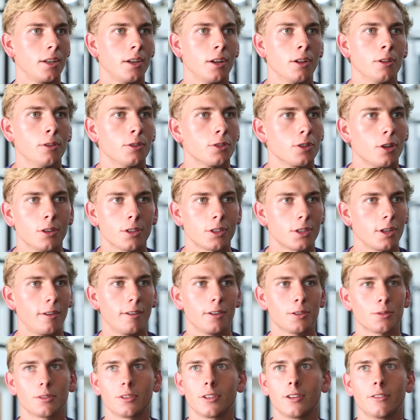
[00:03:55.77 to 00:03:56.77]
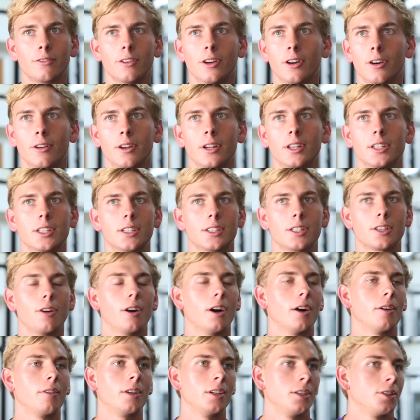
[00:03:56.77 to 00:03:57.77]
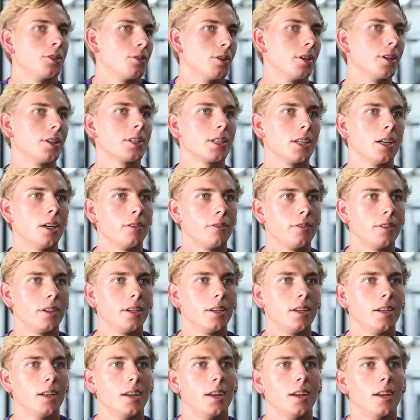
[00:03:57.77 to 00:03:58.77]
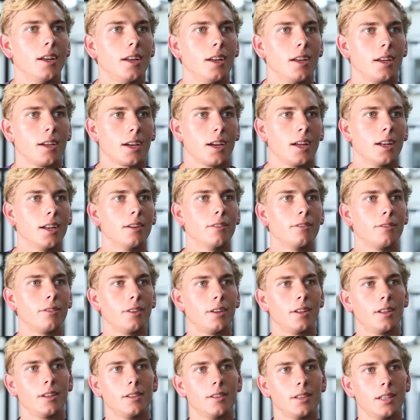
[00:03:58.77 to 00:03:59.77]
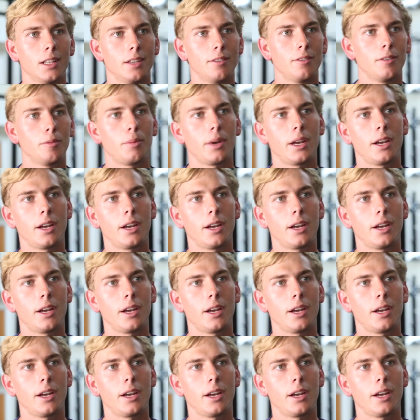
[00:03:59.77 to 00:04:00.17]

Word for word: you know, lose all service with your phone and just go out and enjoy yourself and kind of live in